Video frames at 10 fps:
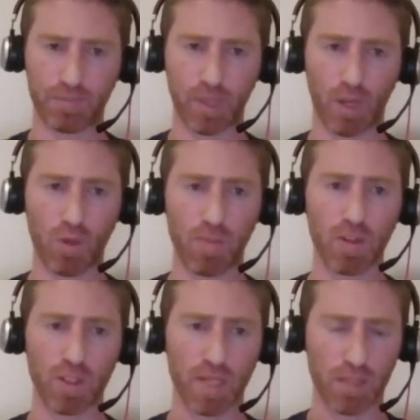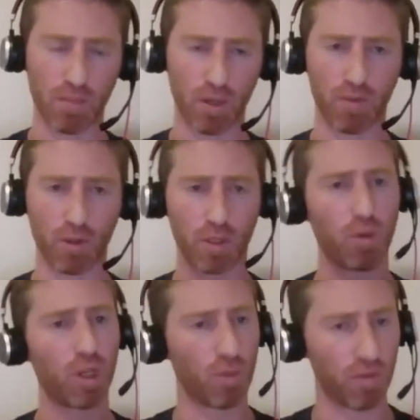will be responsible for the
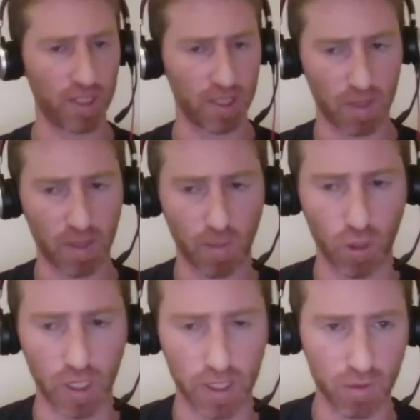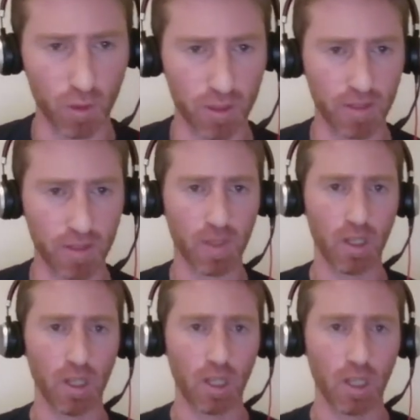polymorphism that I'm going to introduce here.
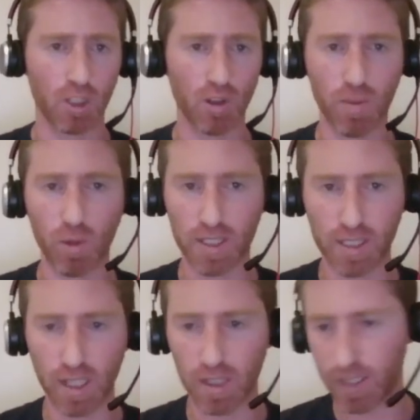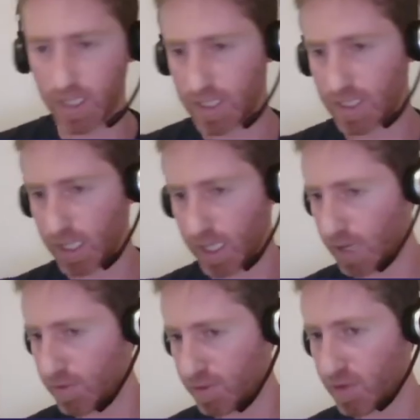So I'm going to start this. I
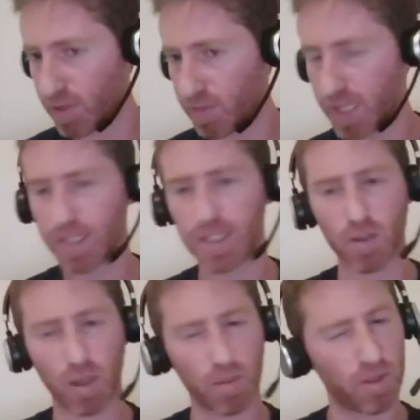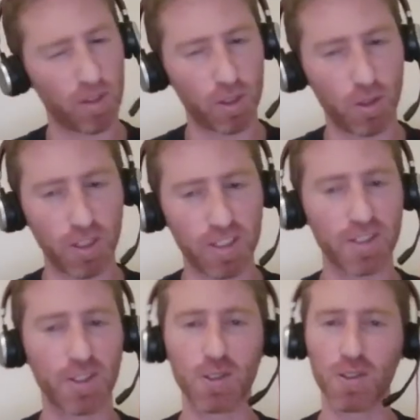have 3 minutes, so I'm going to do it
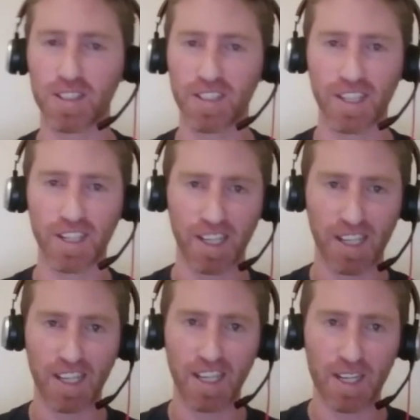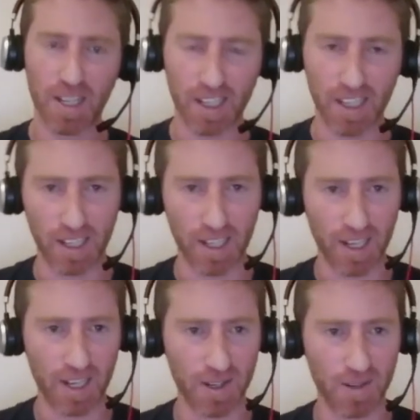in 2, and then
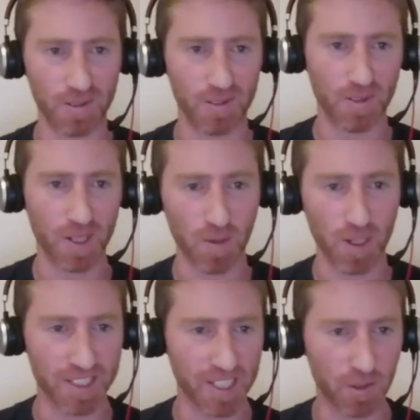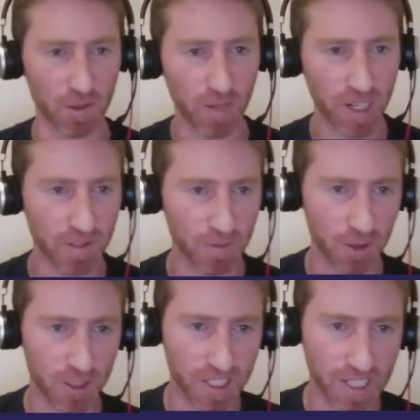we'll say goodbye,
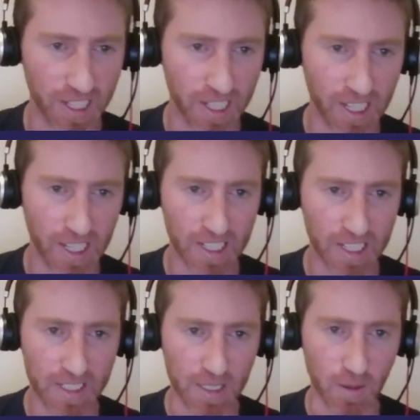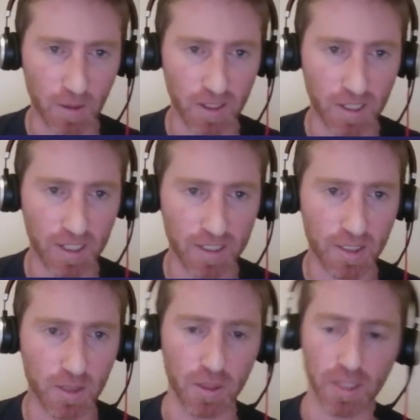unfortunately. So
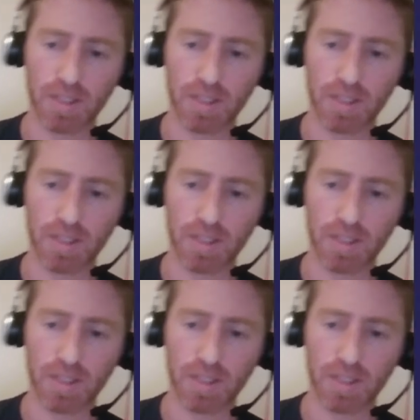let's do it.